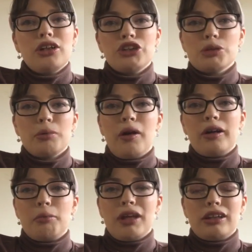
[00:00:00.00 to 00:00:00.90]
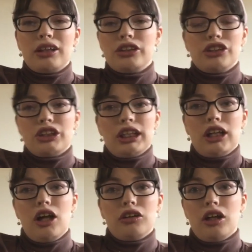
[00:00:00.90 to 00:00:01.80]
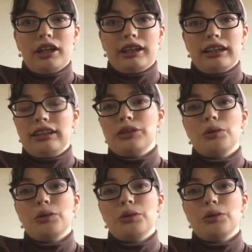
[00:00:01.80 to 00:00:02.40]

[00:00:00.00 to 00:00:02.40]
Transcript: it just brought up that there's just like a lot of kids